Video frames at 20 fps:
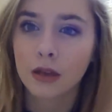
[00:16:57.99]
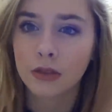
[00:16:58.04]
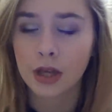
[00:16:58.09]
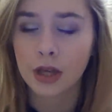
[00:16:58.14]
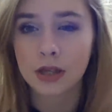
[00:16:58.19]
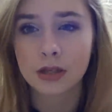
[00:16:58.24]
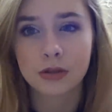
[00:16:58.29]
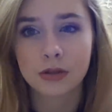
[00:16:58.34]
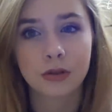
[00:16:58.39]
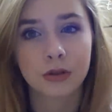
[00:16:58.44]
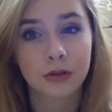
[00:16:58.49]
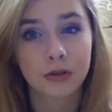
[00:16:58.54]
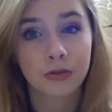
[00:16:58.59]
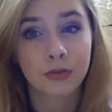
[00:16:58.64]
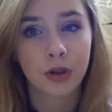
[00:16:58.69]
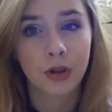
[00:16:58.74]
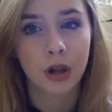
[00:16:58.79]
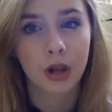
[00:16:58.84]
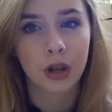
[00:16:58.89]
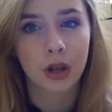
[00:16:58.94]
that sort
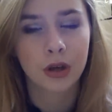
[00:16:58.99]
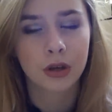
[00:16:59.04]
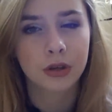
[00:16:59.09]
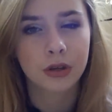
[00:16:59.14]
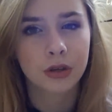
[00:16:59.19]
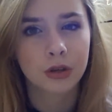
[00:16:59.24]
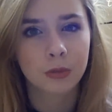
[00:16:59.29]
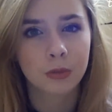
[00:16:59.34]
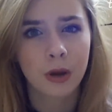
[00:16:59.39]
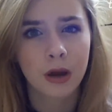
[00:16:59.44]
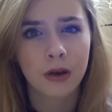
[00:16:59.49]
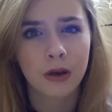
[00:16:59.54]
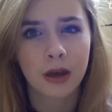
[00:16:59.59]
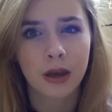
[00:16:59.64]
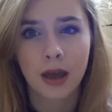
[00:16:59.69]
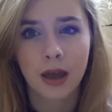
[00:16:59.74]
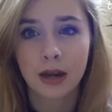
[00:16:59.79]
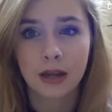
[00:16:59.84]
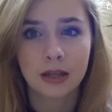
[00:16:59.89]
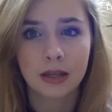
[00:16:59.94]
of look. You could wear
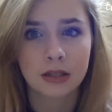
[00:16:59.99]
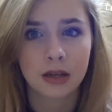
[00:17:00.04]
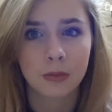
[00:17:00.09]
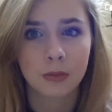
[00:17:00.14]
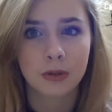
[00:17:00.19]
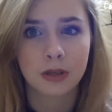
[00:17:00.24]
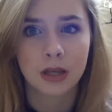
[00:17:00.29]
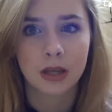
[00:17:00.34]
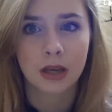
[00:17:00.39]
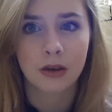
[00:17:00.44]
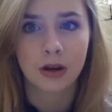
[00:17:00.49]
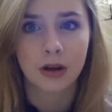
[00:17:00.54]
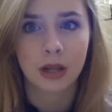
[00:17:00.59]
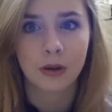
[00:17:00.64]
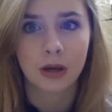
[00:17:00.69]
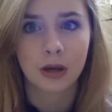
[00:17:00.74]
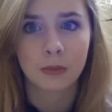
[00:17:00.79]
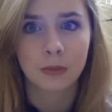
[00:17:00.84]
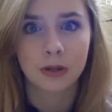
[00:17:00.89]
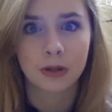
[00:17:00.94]
it any time of year
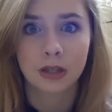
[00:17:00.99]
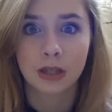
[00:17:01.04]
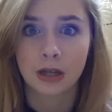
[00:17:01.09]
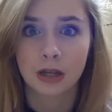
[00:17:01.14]
anyway, but